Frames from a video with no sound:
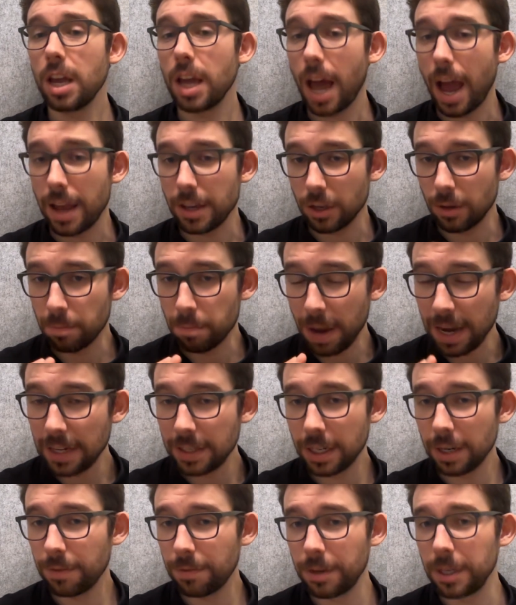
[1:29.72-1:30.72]
As a
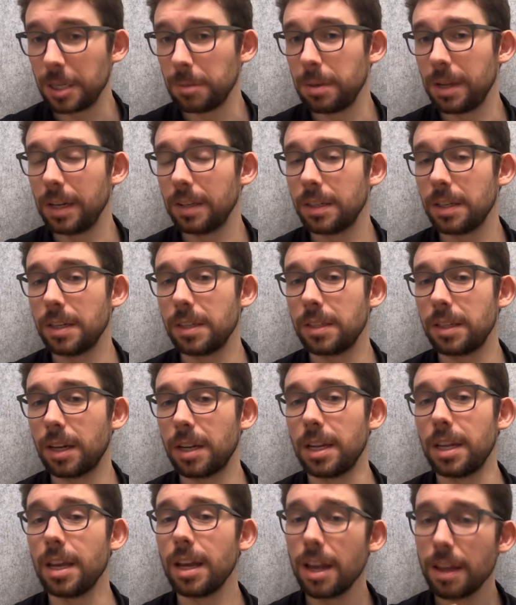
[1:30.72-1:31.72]
basic feasibility
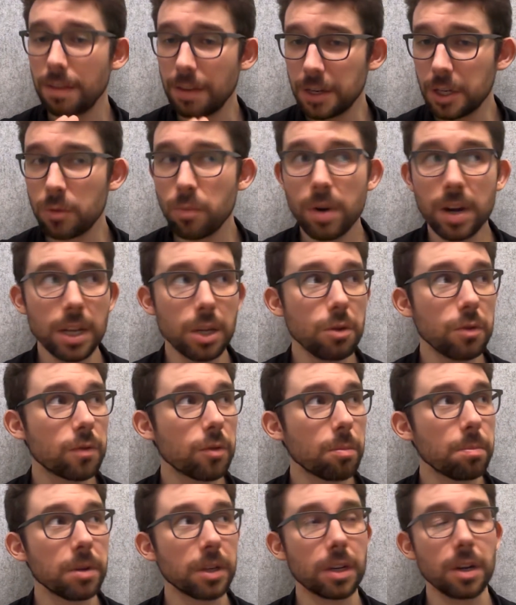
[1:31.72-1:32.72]
study, this is really
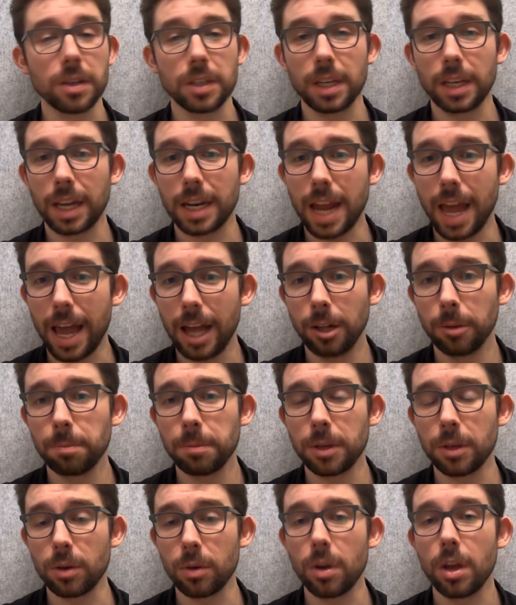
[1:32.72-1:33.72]
useful because it can
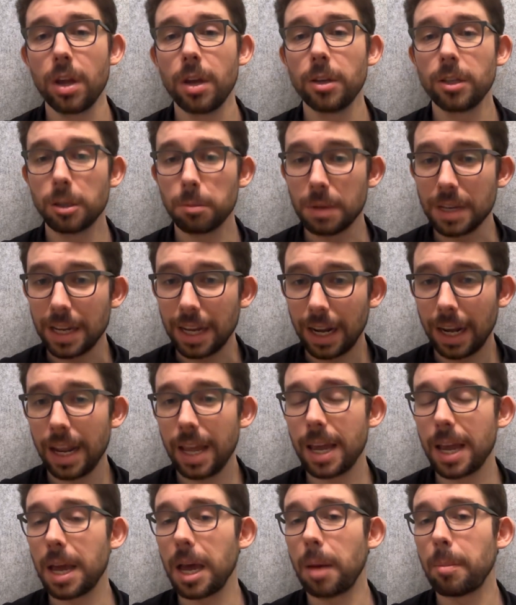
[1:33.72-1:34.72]
help you to be
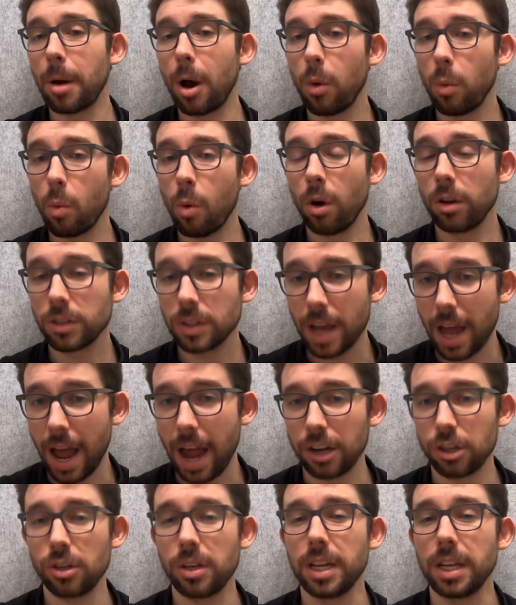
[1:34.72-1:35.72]
clear about what's
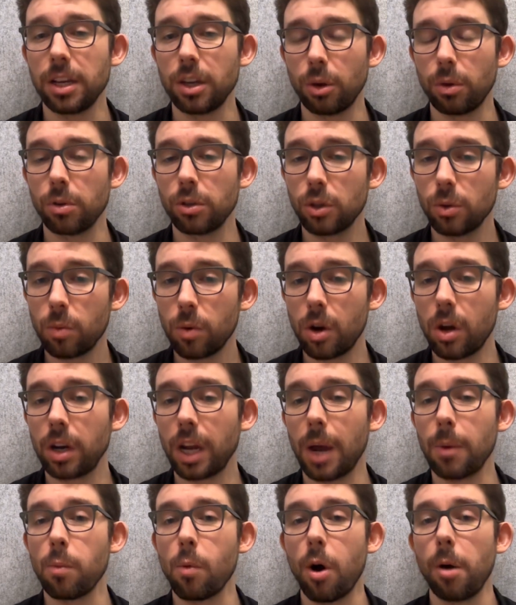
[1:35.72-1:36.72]
actually going to
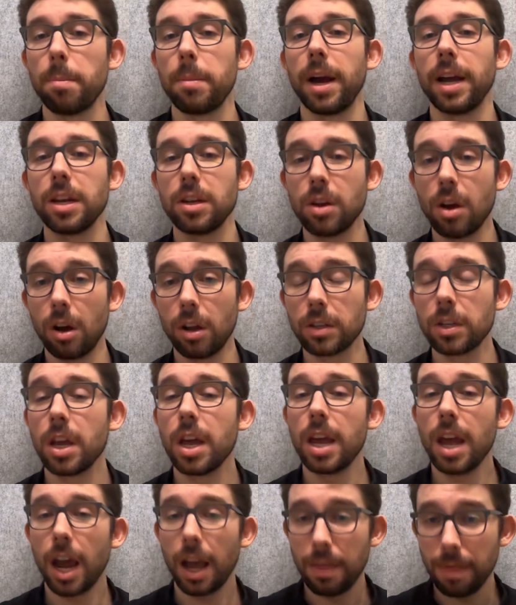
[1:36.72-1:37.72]
work and what might not.
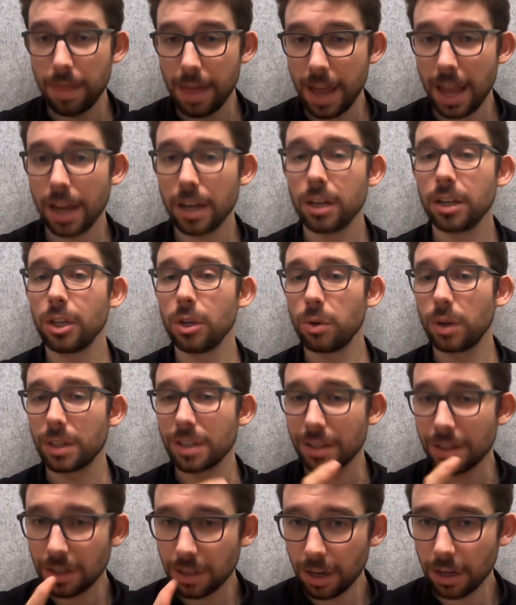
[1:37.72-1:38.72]
And then you
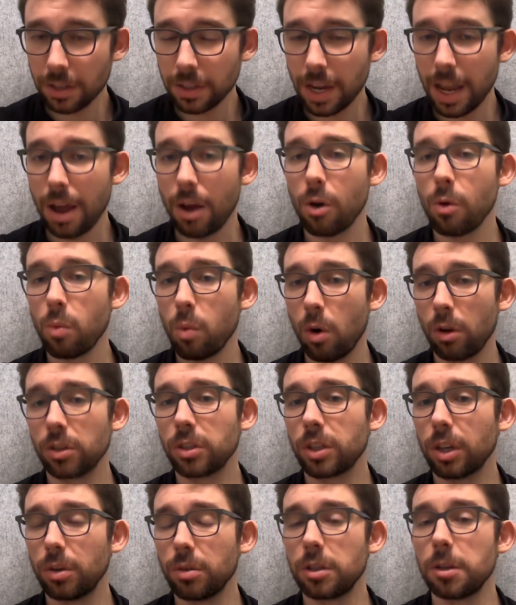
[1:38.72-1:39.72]
can suss out what's
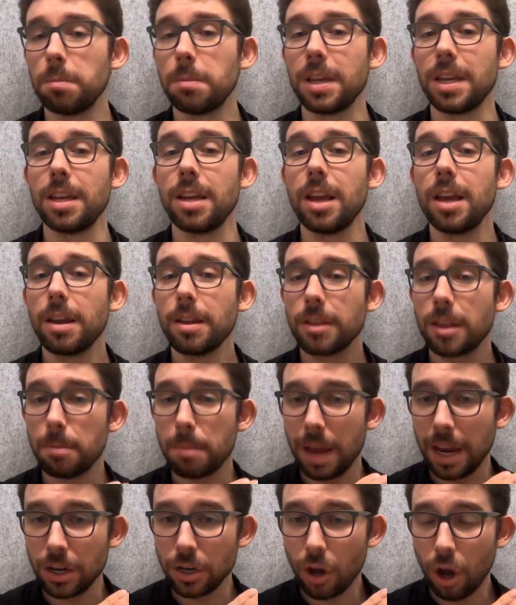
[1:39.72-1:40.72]
going to be the
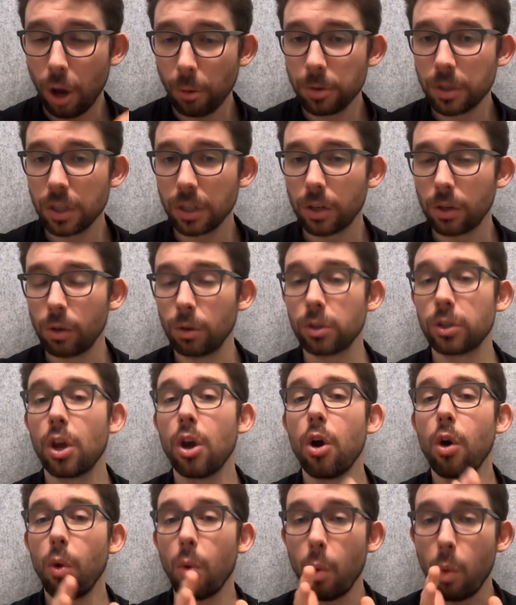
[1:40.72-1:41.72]
major obstacles
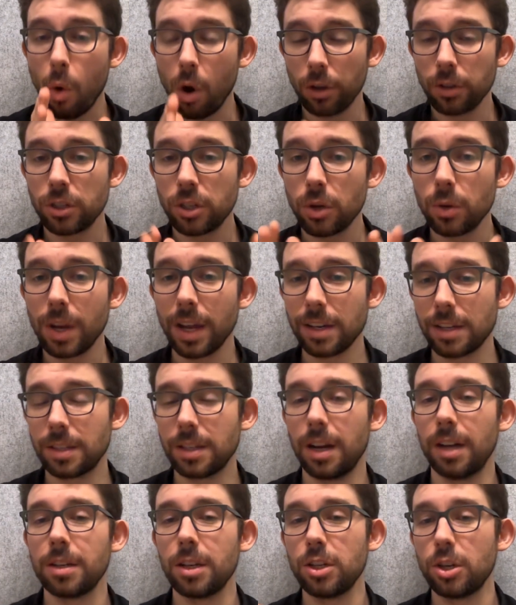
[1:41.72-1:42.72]
once you get
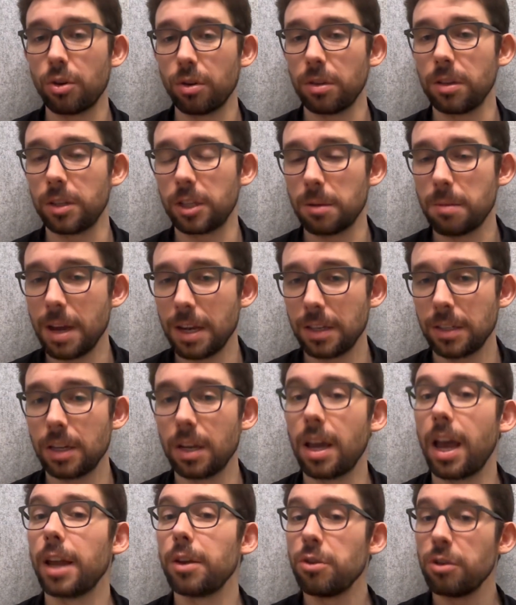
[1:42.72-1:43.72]
started during the
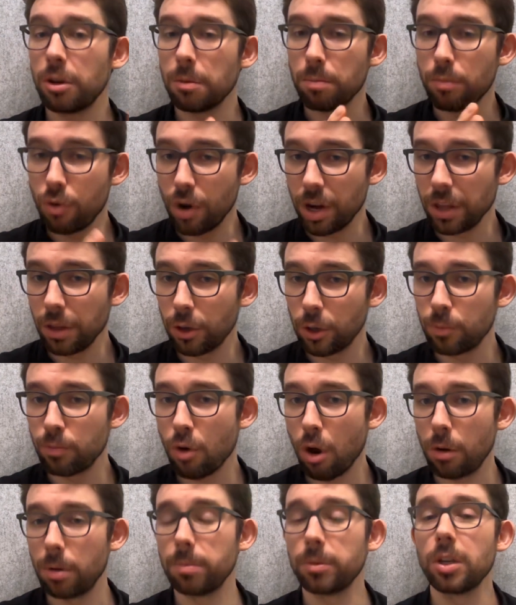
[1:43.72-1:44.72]
semester, and you can bring those
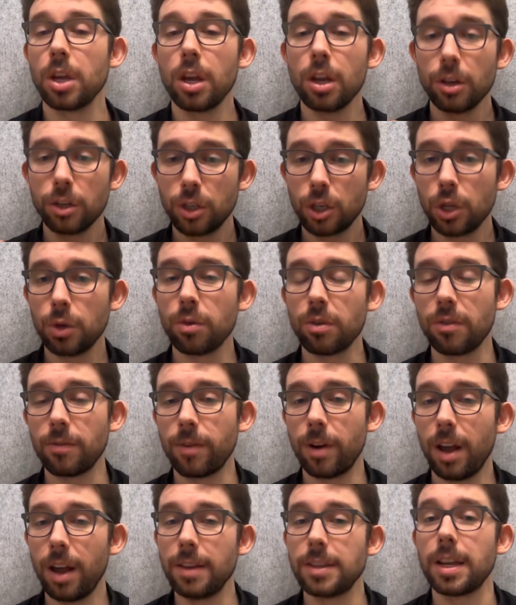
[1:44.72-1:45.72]
problems to your
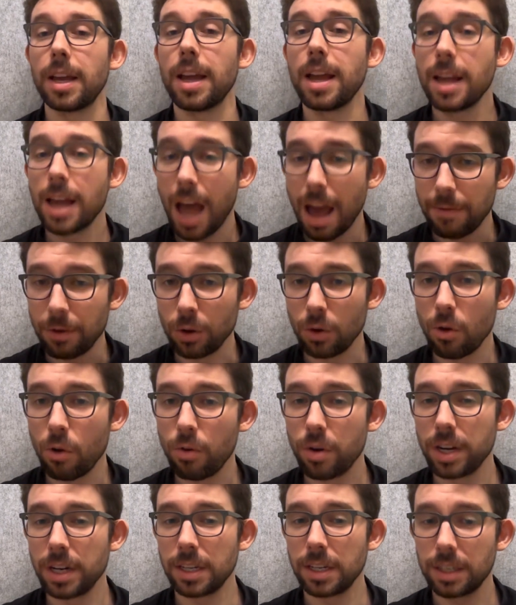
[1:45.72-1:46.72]
advisor having
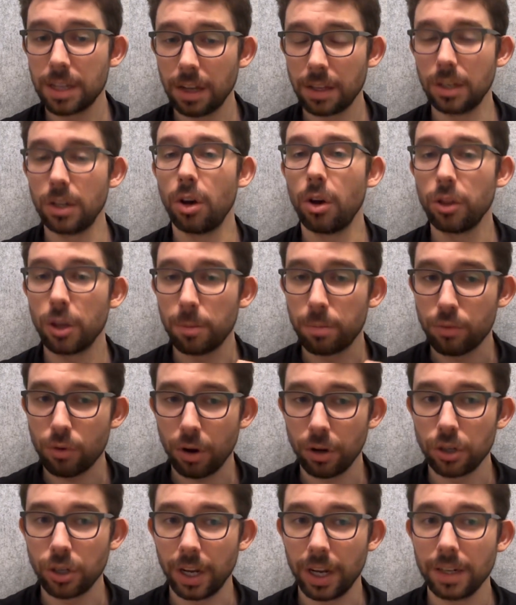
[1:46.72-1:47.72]
already started on the
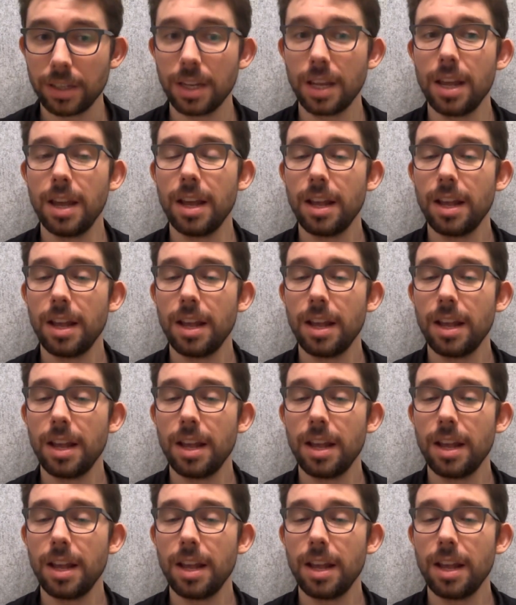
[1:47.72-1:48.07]
project.